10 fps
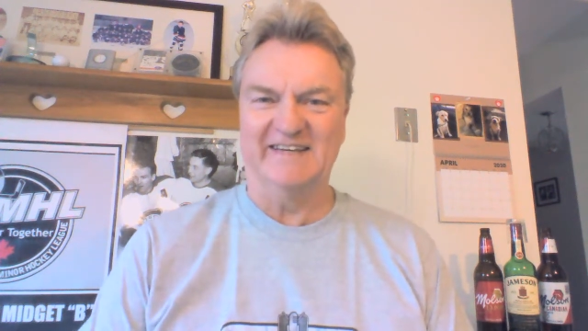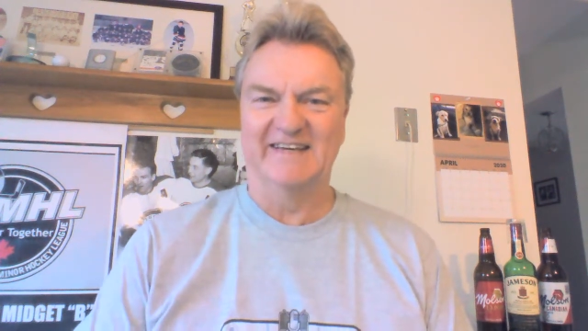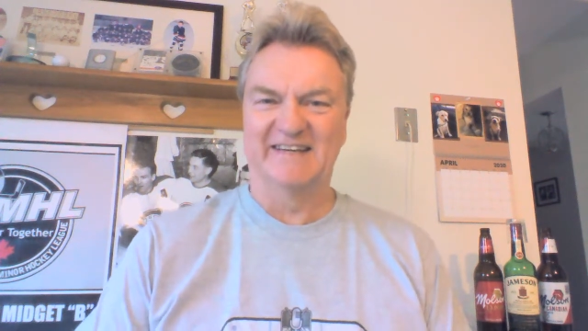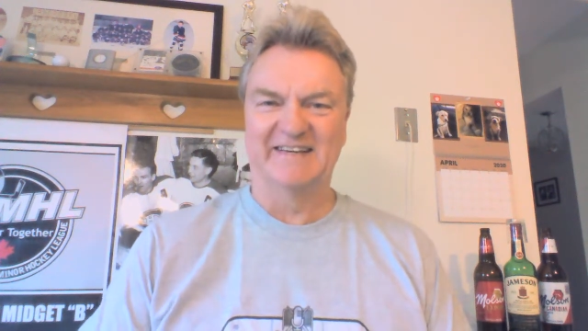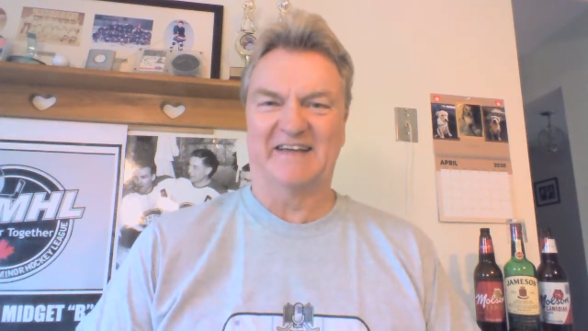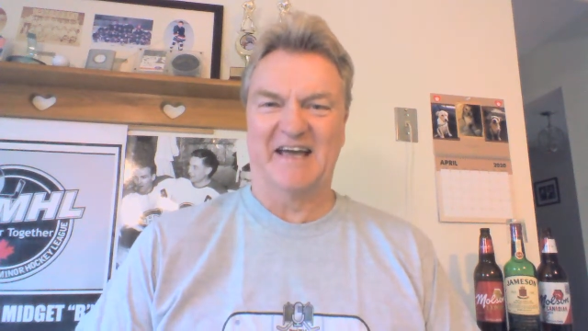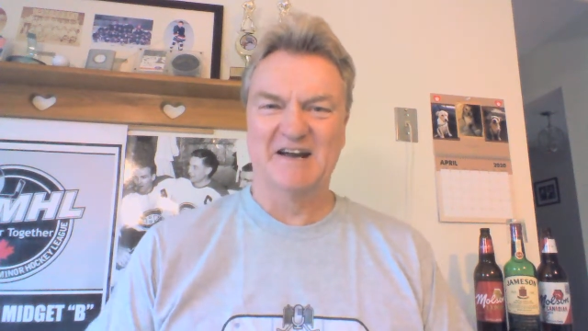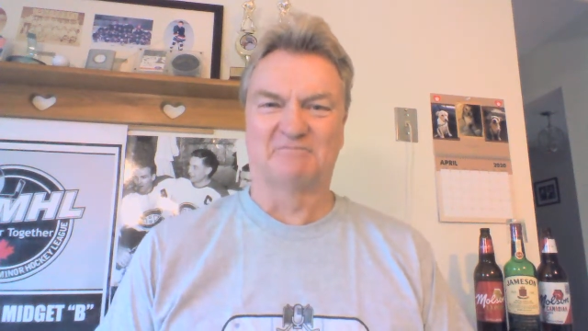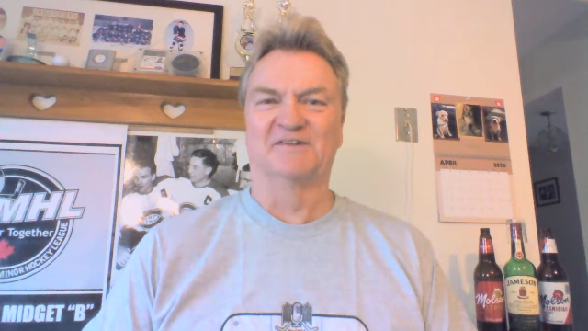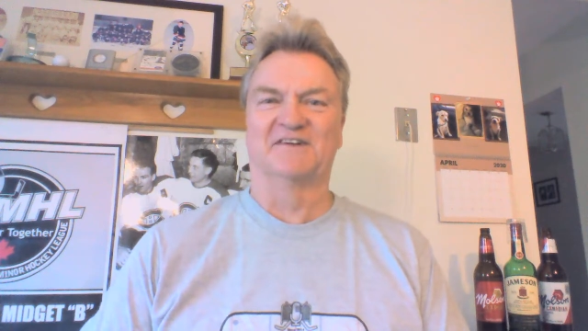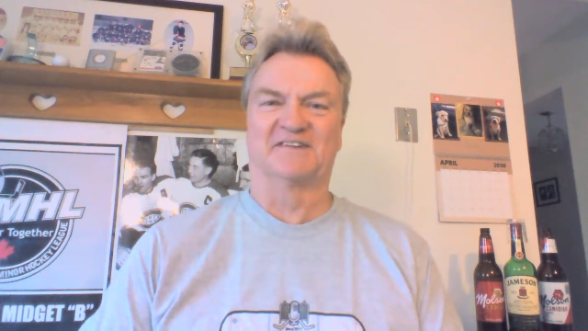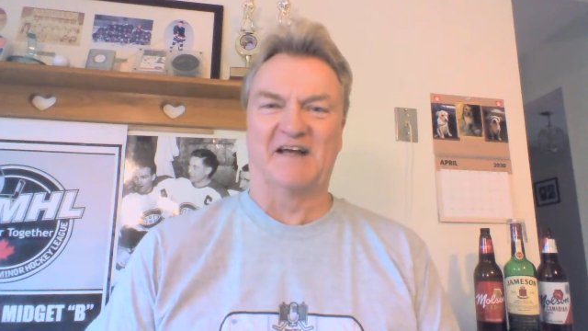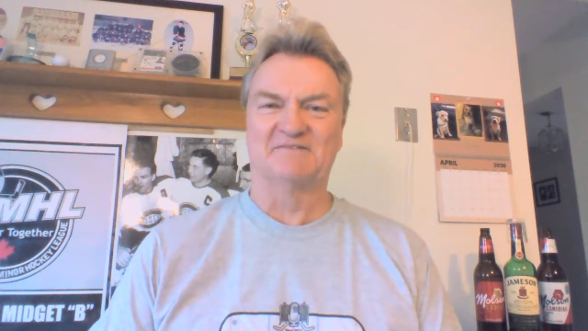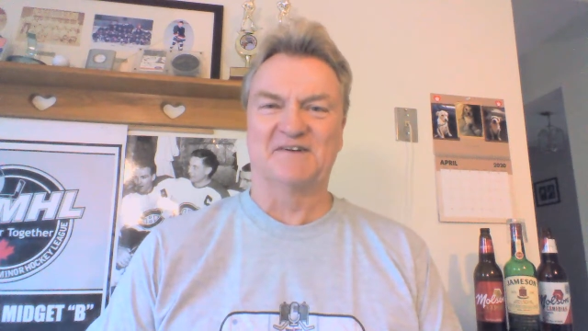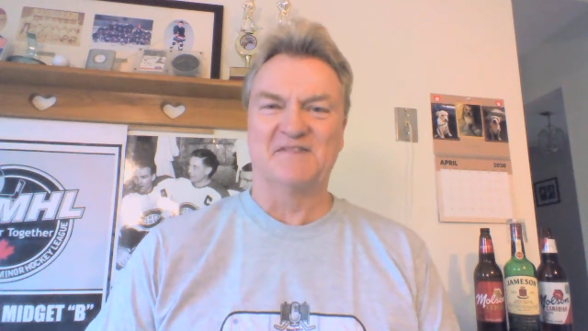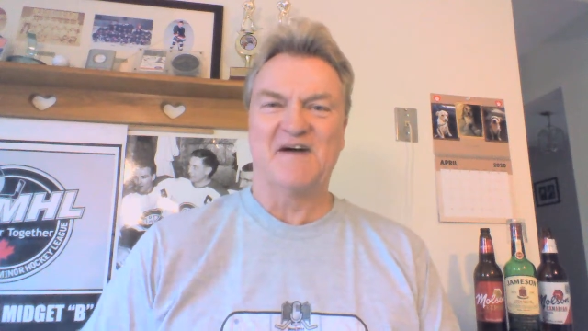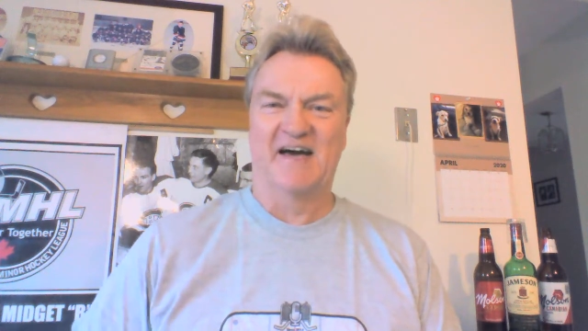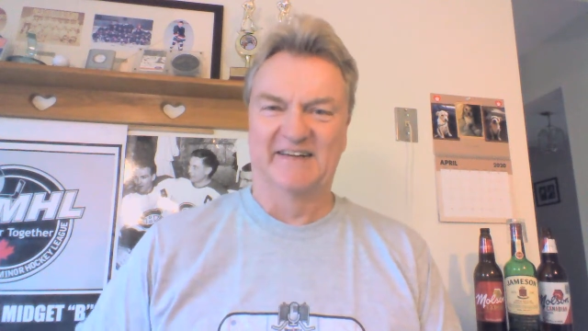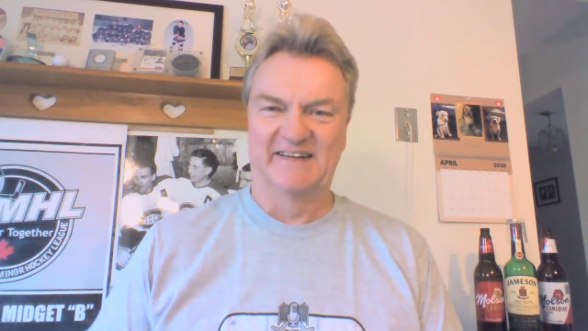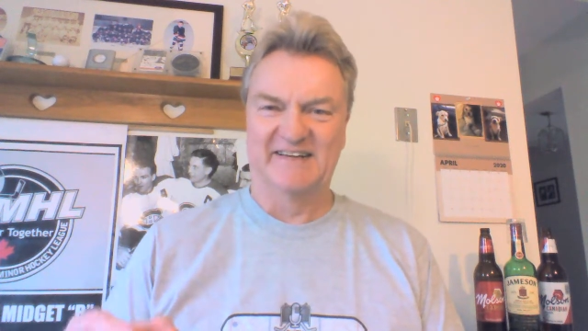It is April the 7th
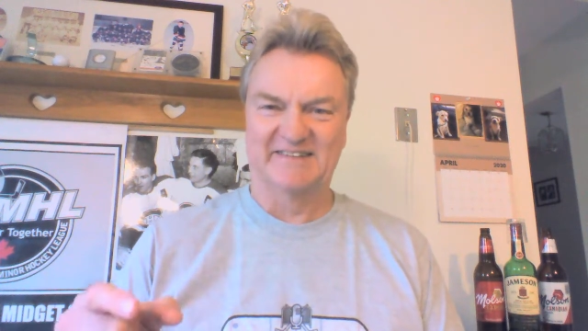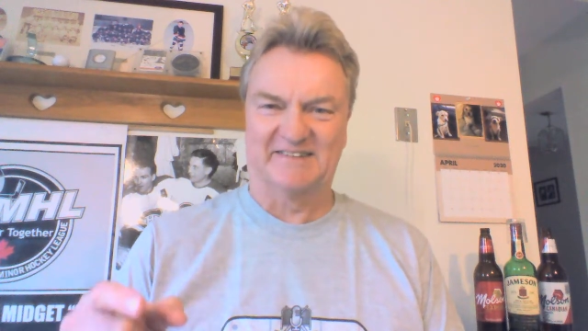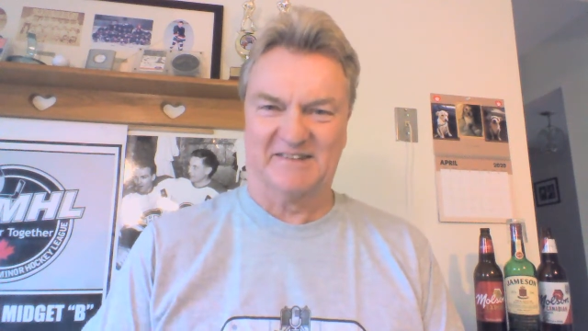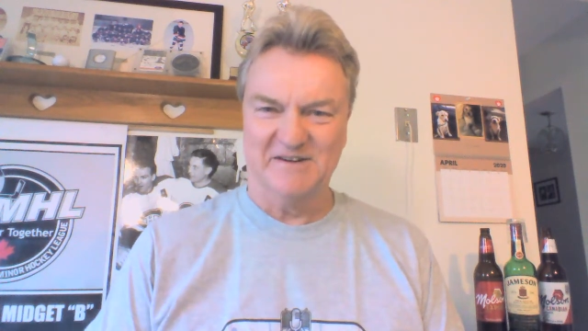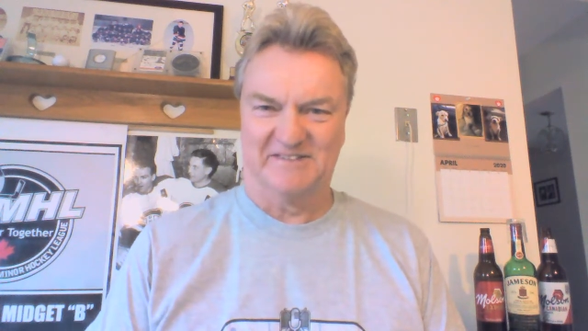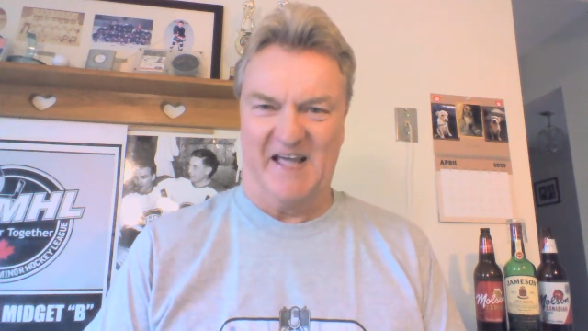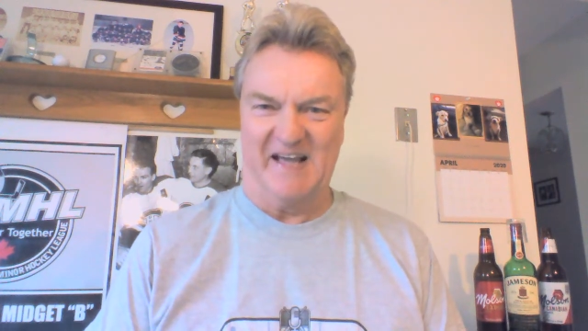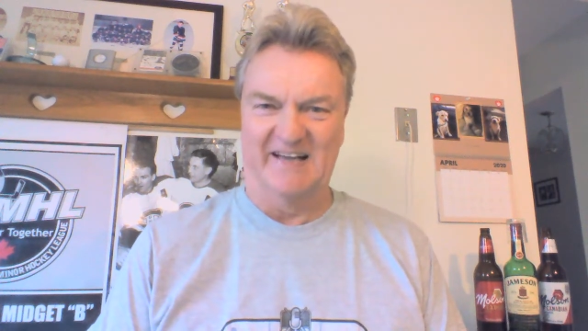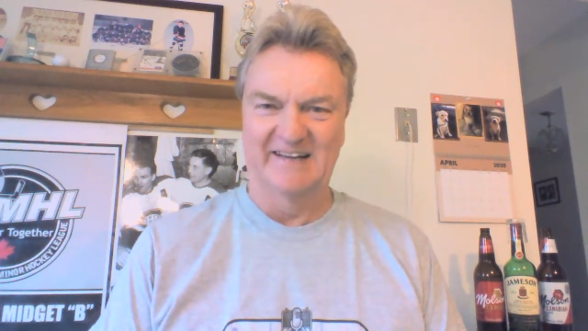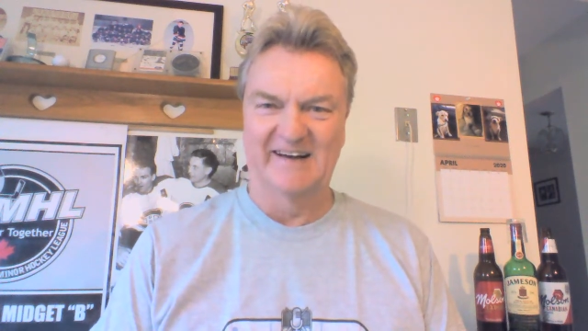and it is Tuesday.